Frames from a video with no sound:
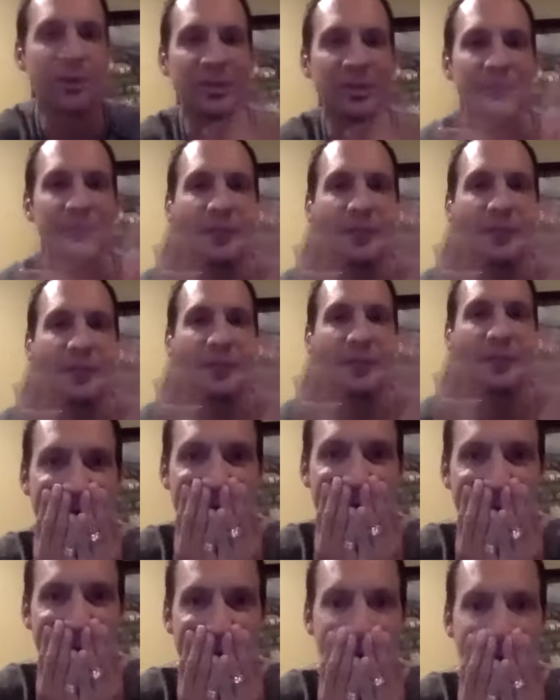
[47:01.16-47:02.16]
give the gift
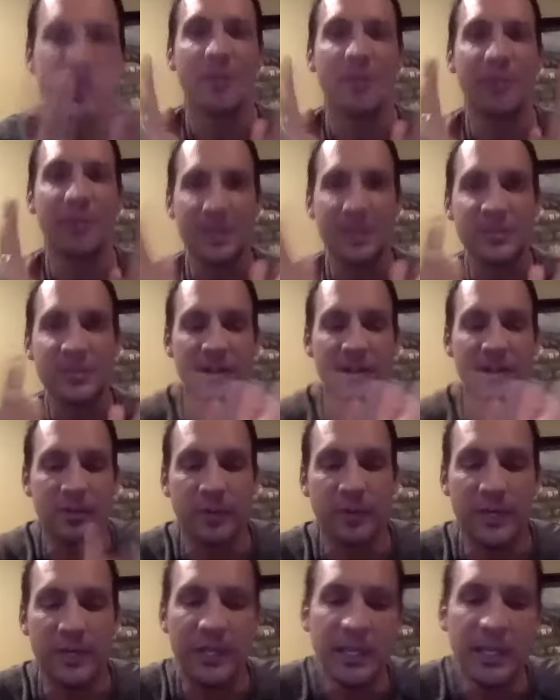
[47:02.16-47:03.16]
away, but it's a
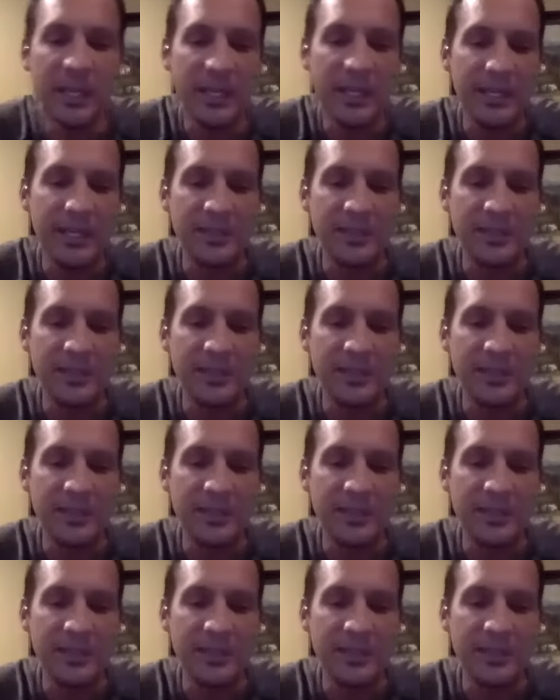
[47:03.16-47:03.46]
good one. It's